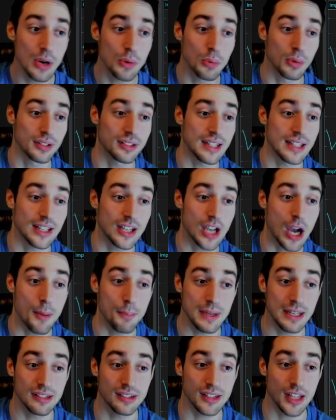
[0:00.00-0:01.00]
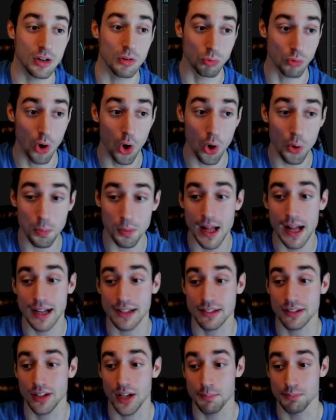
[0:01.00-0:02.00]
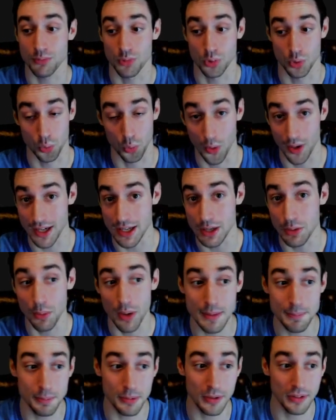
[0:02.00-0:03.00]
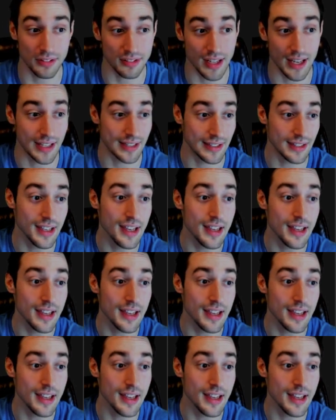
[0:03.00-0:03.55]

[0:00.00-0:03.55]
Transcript: we're seeing companies like Roblox up 21%.